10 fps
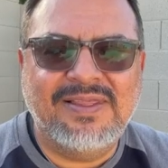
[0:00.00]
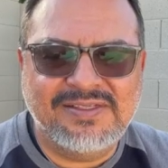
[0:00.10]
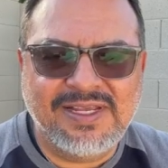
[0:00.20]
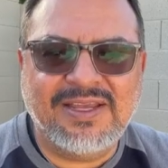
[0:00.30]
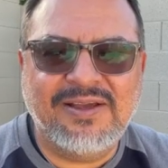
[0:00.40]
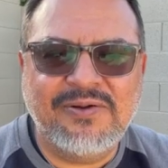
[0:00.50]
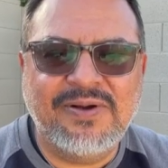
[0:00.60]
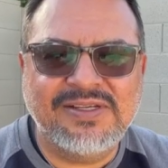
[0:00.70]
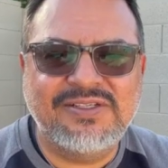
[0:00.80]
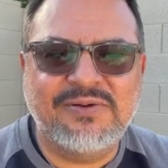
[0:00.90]
The second
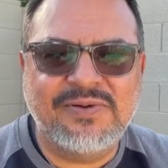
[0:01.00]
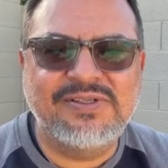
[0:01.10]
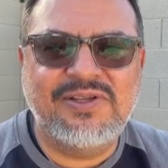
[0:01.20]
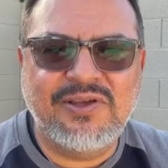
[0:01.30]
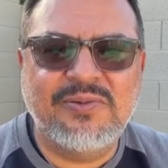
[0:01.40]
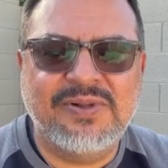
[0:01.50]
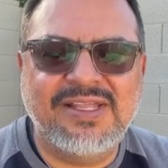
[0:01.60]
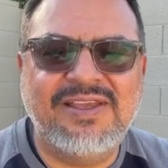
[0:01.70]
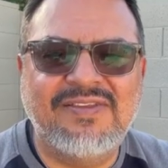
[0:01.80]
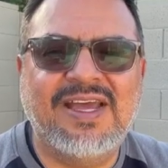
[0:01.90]
question was, do you
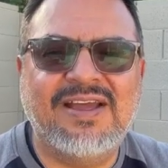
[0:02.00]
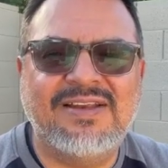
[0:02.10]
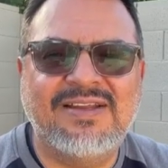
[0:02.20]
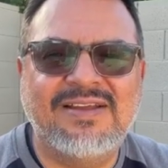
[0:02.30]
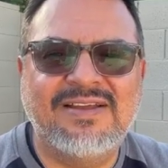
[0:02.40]
believe that?